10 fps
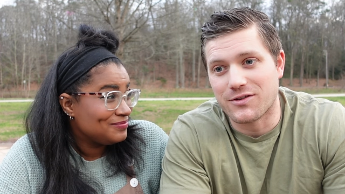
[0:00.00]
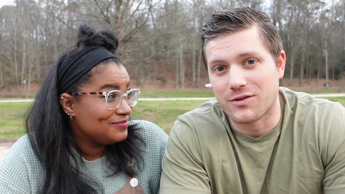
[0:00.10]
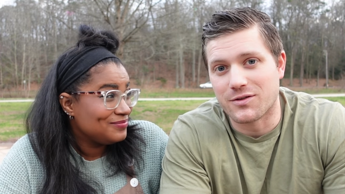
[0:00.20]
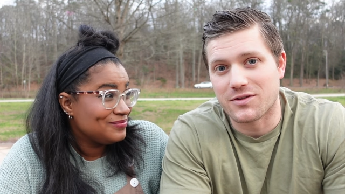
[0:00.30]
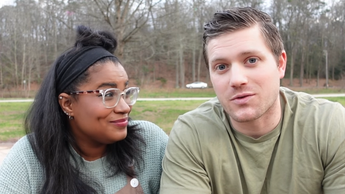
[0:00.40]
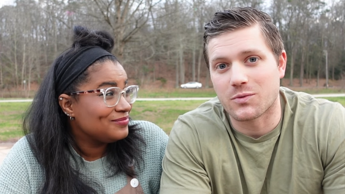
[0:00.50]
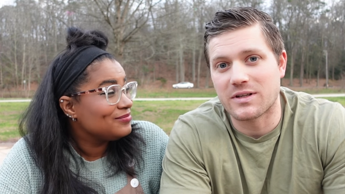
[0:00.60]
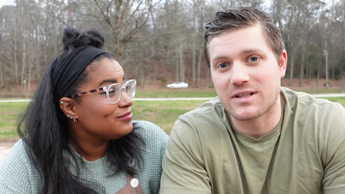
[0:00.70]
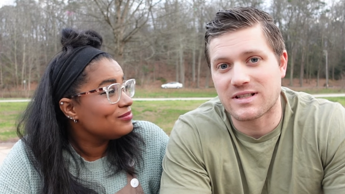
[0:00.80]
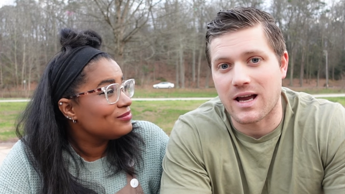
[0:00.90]
Speaker 1: news, we
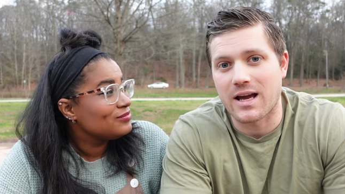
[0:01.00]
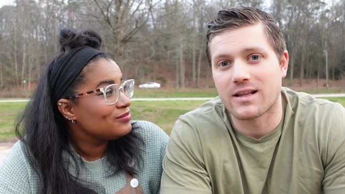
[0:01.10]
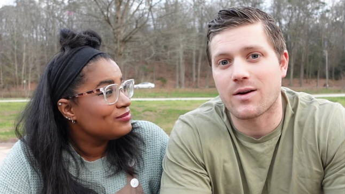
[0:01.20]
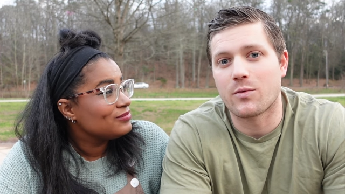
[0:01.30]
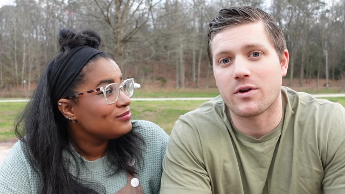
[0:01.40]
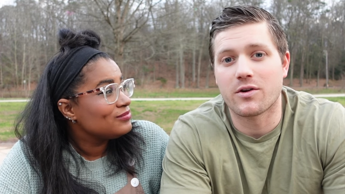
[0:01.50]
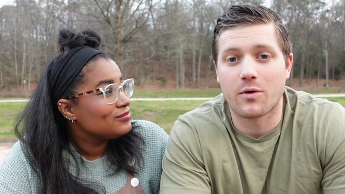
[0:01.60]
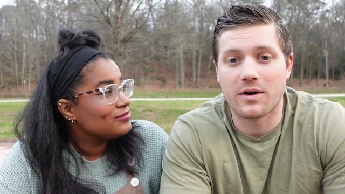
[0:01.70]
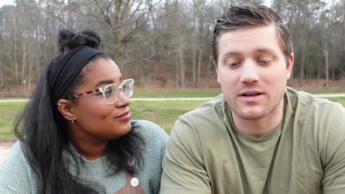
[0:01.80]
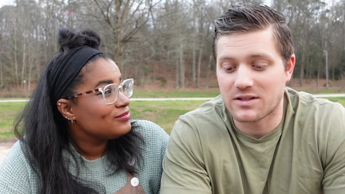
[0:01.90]
decided that we were
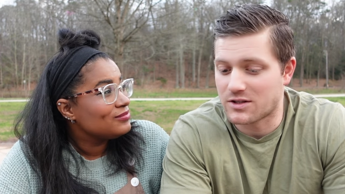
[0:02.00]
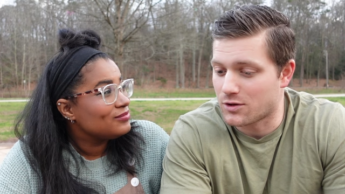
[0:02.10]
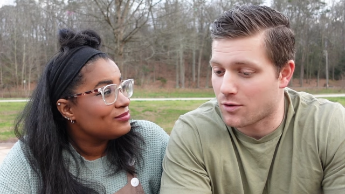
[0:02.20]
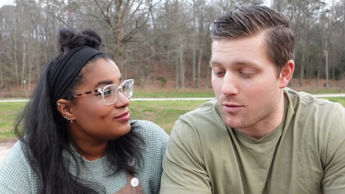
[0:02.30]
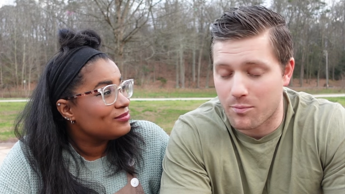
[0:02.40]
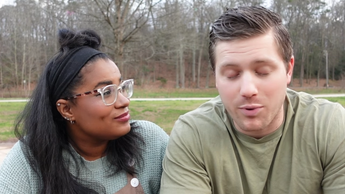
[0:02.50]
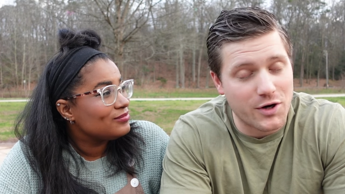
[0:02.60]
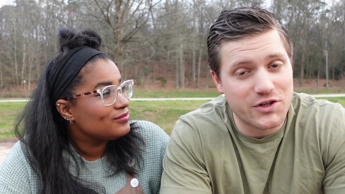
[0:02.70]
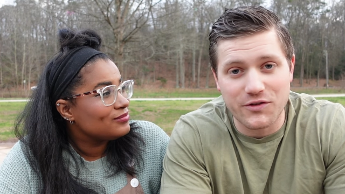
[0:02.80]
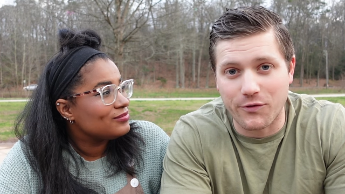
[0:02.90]
going to
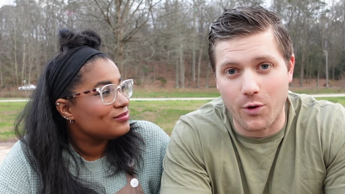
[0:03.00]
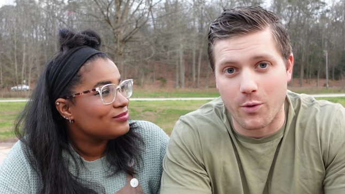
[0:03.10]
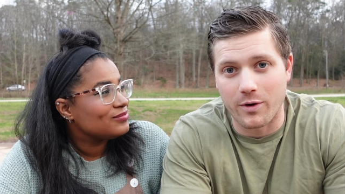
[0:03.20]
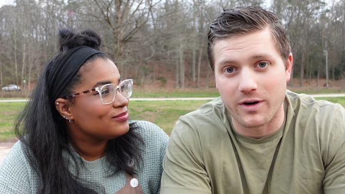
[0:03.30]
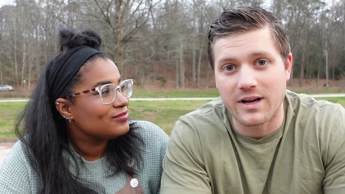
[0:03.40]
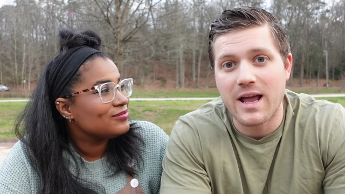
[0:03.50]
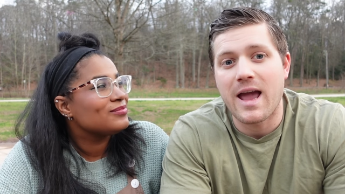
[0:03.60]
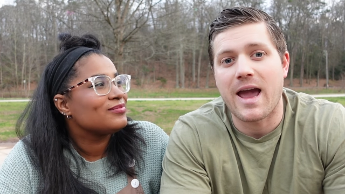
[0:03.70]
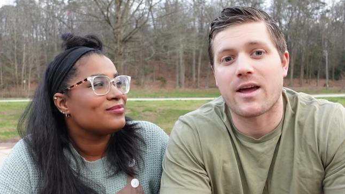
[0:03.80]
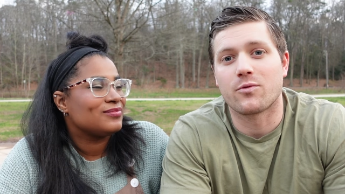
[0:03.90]
push forward
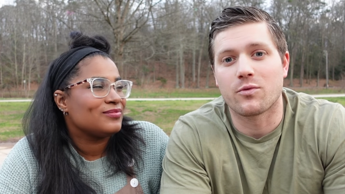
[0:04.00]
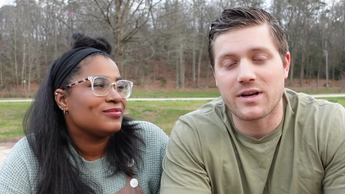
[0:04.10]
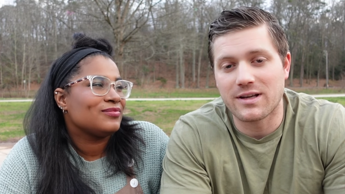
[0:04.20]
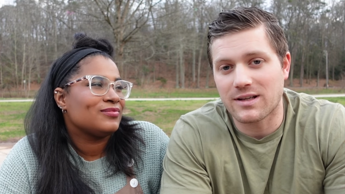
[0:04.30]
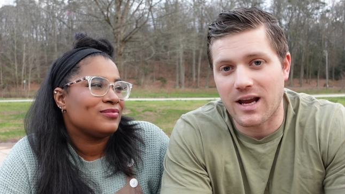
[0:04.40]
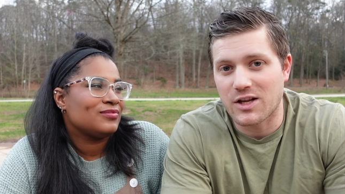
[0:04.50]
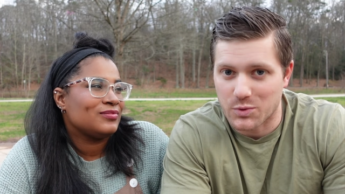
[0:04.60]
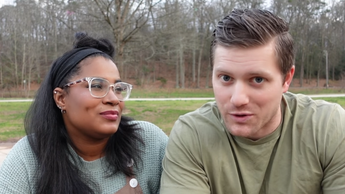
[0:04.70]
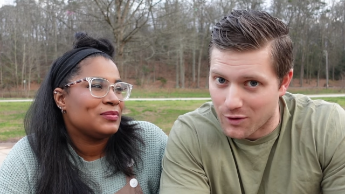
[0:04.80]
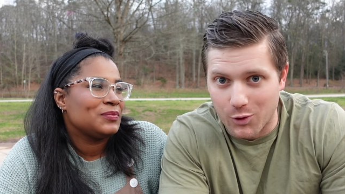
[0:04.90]
and re-engage with
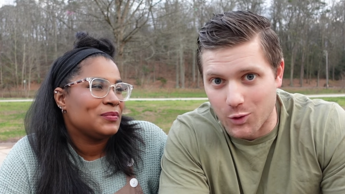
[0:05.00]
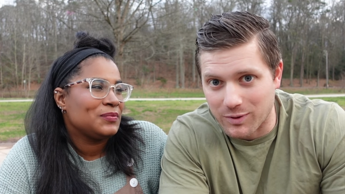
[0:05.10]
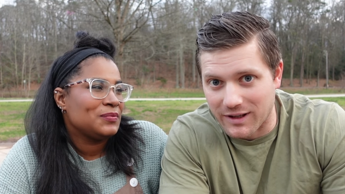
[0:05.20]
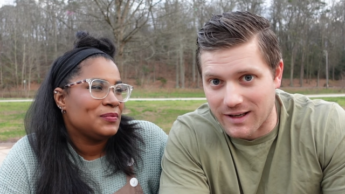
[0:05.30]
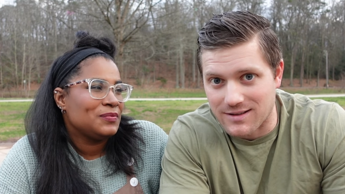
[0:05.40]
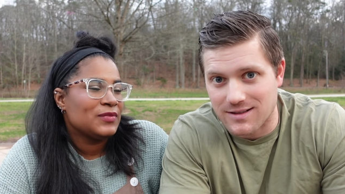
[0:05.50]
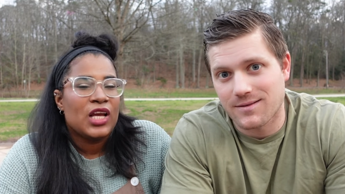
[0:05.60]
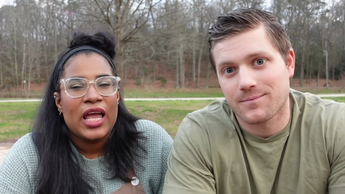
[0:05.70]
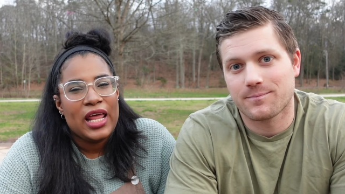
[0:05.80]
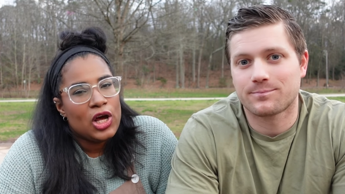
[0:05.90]
our old plans.
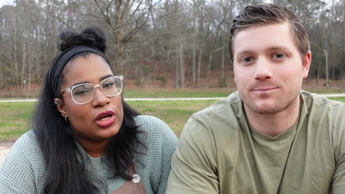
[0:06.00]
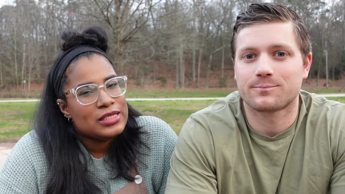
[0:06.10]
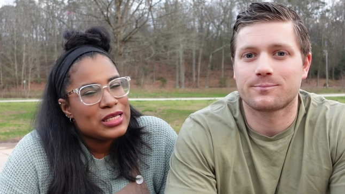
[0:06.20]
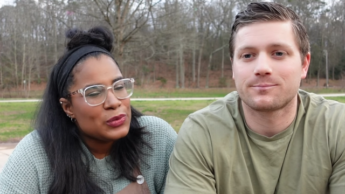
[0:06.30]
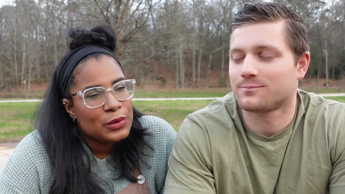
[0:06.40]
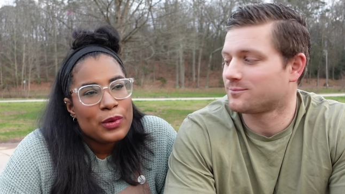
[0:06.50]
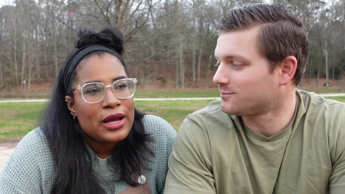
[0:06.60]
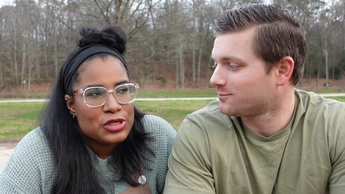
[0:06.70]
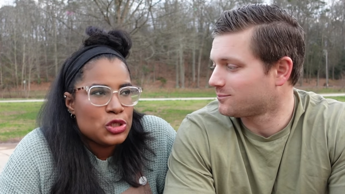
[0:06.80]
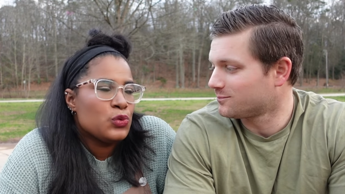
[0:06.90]
Speaker 2: And honestly, we were
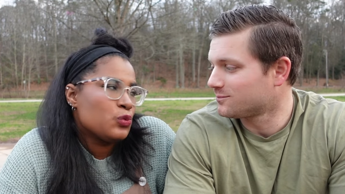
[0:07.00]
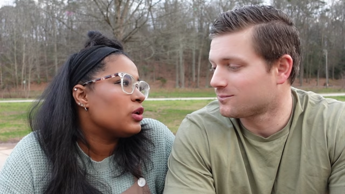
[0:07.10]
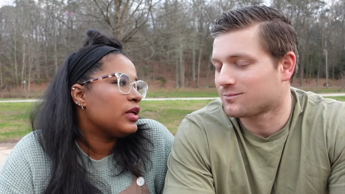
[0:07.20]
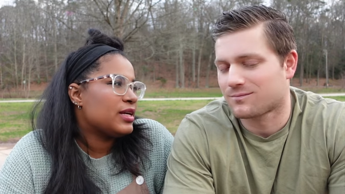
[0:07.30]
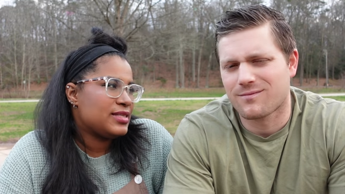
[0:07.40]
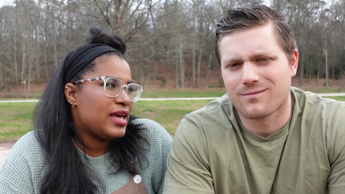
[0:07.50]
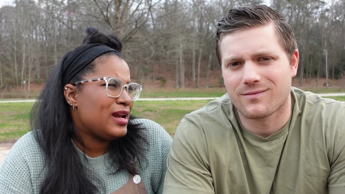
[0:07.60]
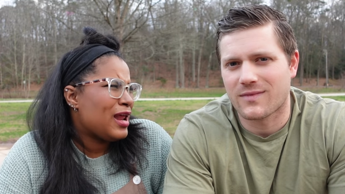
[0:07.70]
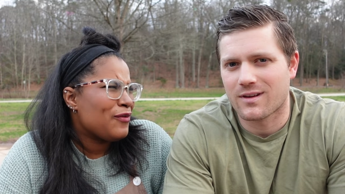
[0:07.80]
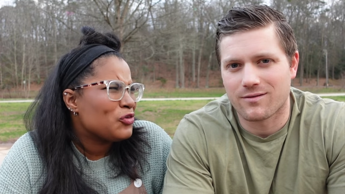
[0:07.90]
actually really excited.
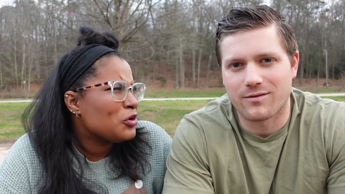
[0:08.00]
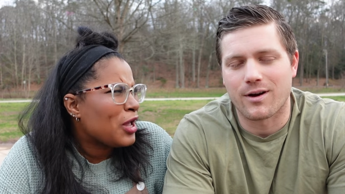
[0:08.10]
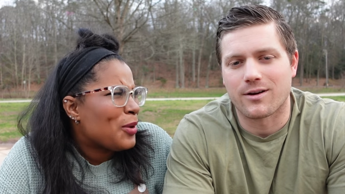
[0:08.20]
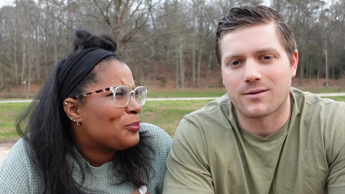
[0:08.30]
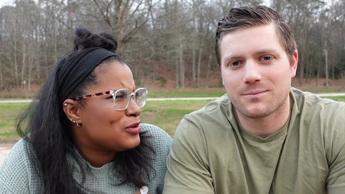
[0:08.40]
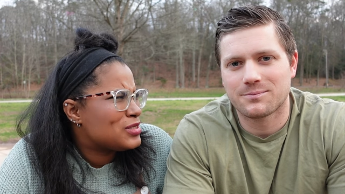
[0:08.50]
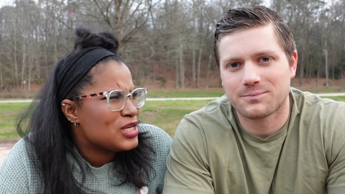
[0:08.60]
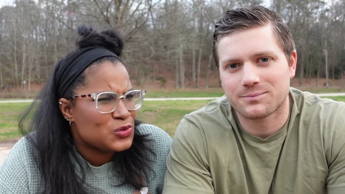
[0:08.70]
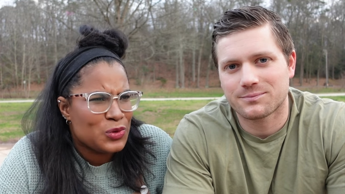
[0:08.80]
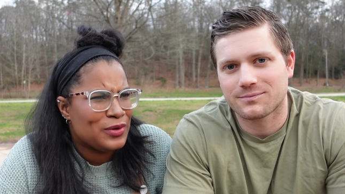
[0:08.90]
After Very. a couple of days,
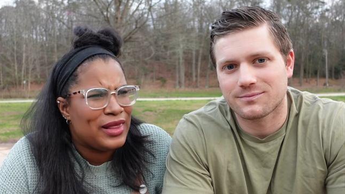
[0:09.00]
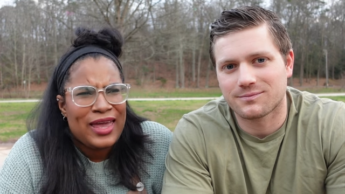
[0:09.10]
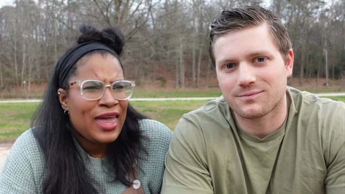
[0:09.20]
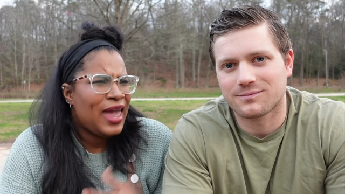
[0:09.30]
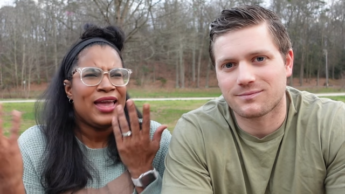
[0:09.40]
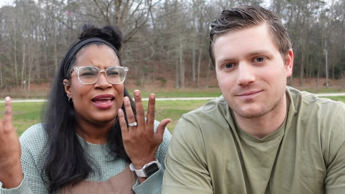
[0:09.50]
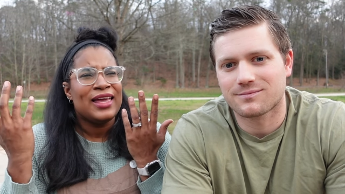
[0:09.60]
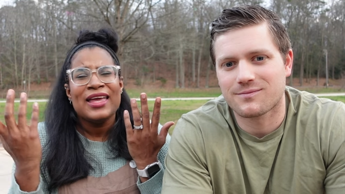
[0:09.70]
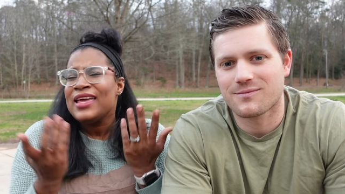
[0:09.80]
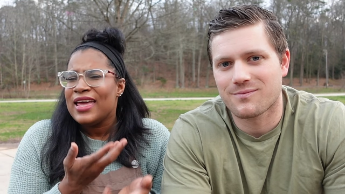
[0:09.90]
we were like, hey,
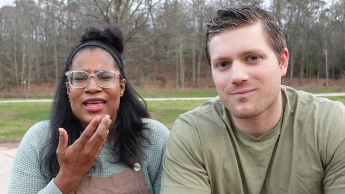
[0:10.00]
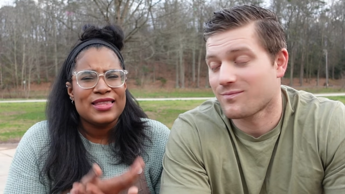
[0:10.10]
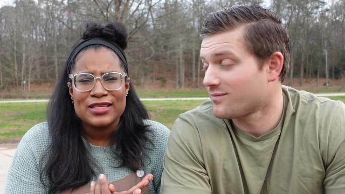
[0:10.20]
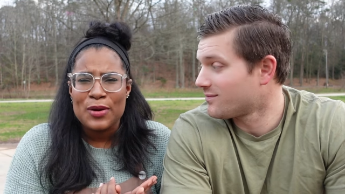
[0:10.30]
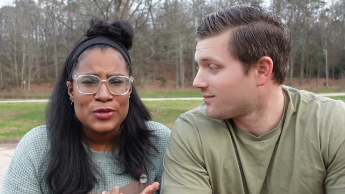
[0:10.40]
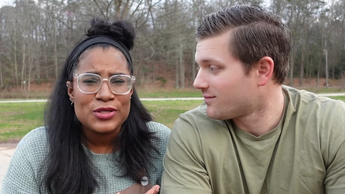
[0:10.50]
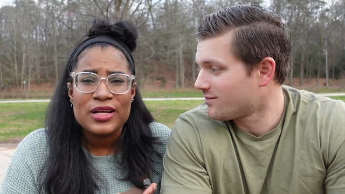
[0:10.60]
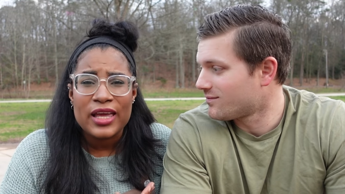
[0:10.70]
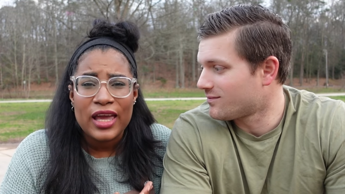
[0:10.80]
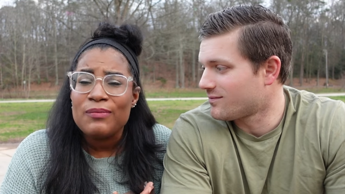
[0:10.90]
this opportunity
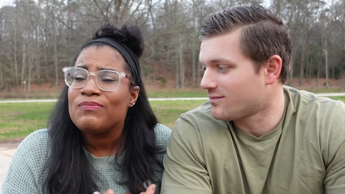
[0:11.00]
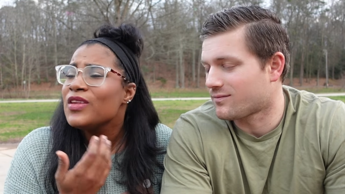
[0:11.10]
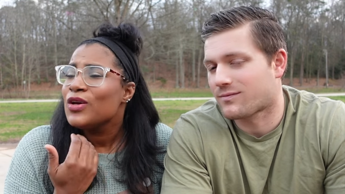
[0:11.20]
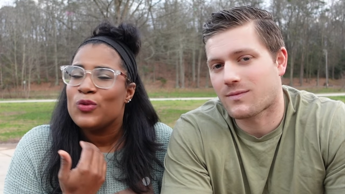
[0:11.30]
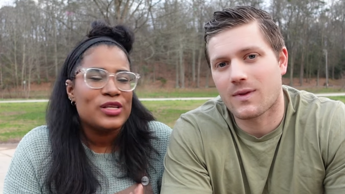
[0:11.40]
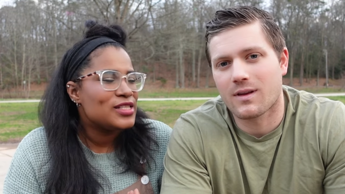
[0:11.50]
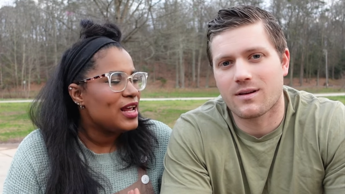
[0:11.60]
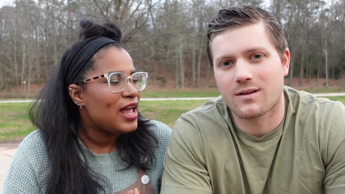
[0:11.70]
came, we did